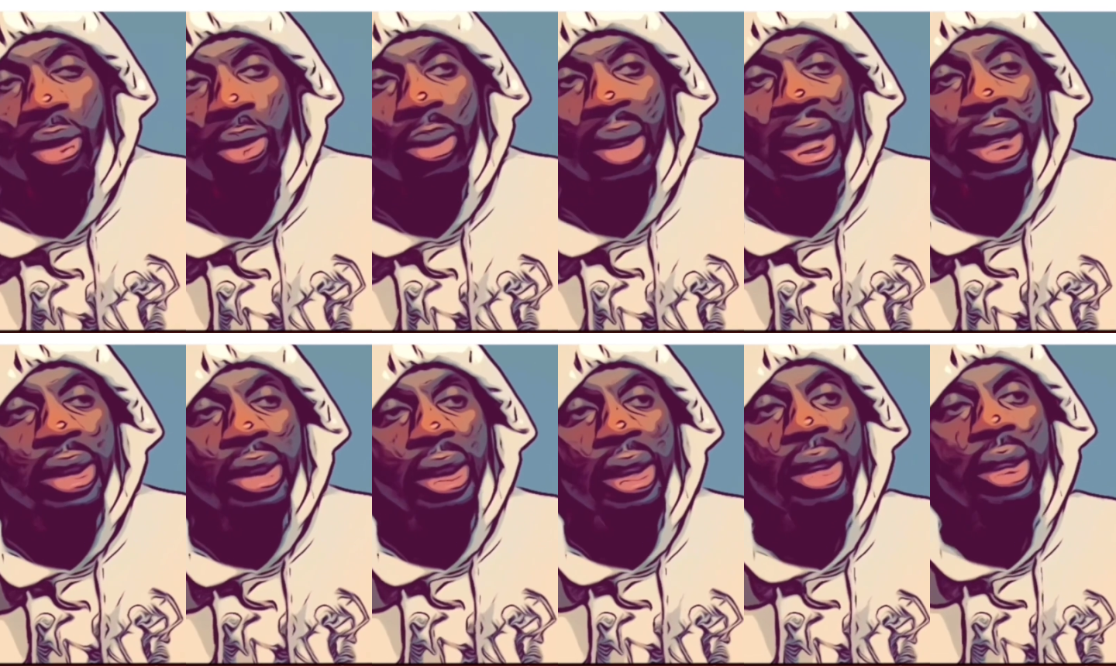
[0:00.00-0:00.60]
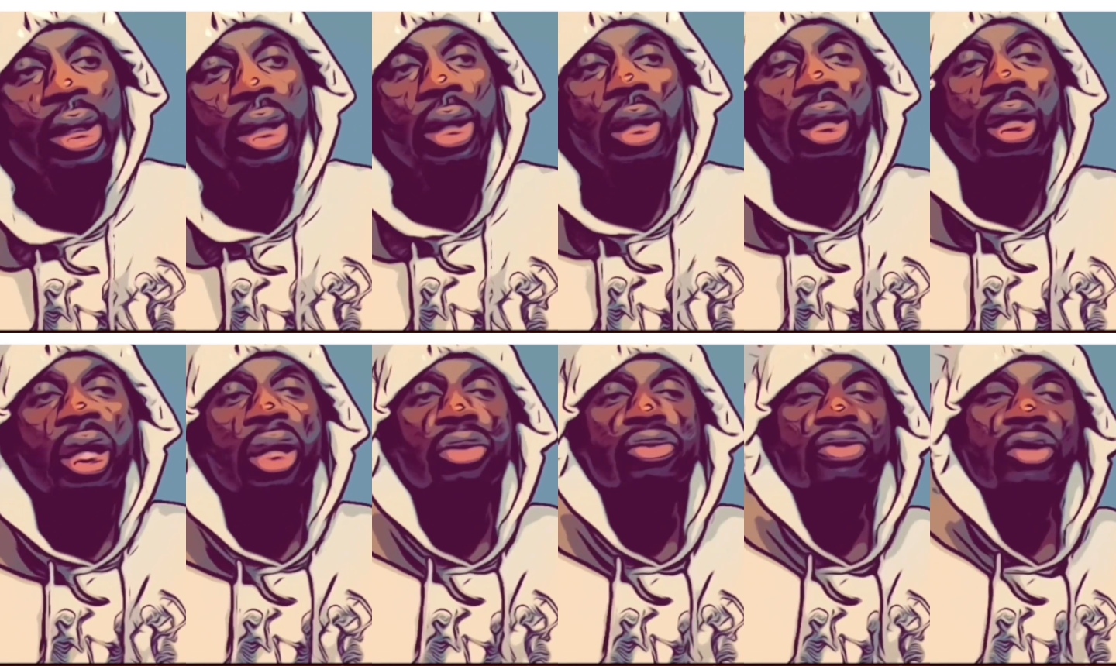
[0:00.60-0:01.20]
by No ID,
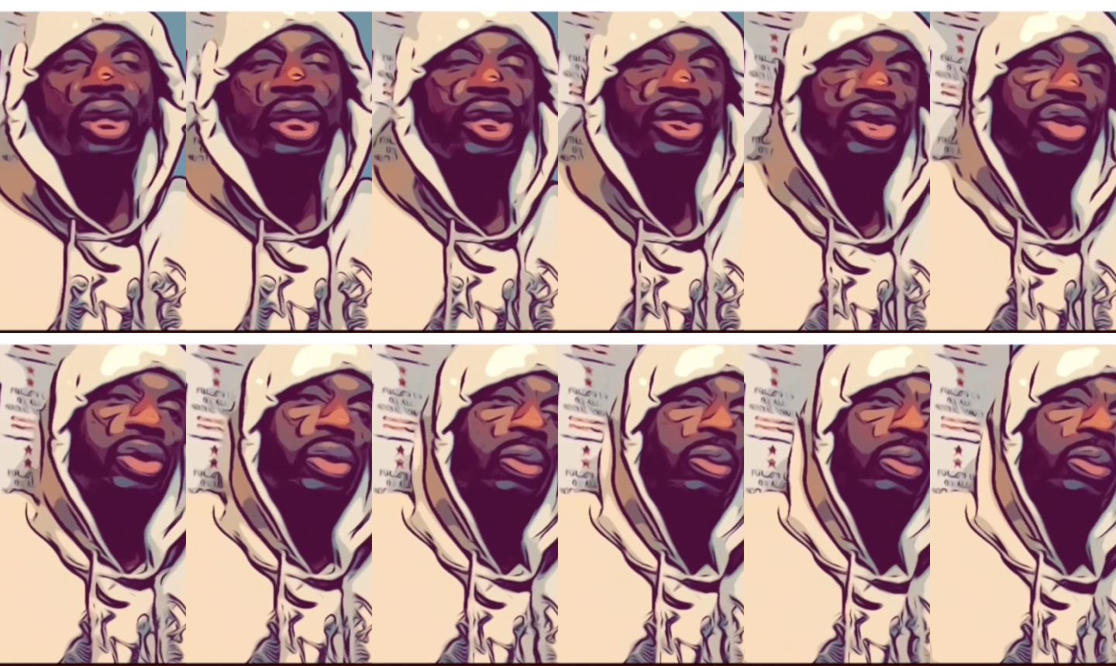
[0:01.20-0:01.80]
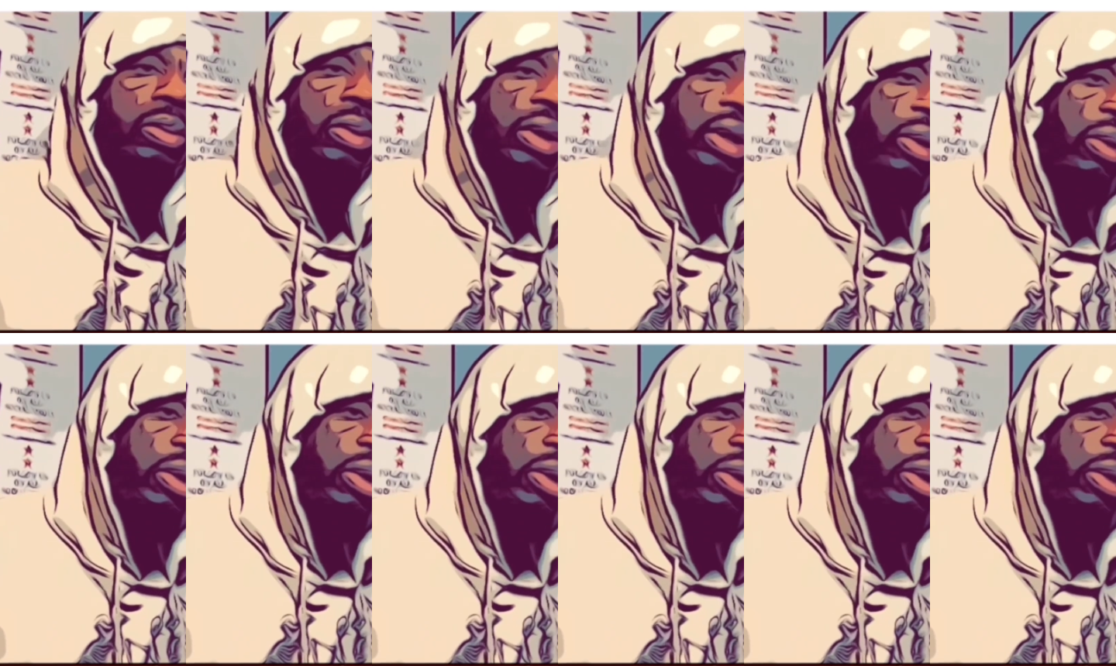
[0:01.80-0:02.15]
and it was released June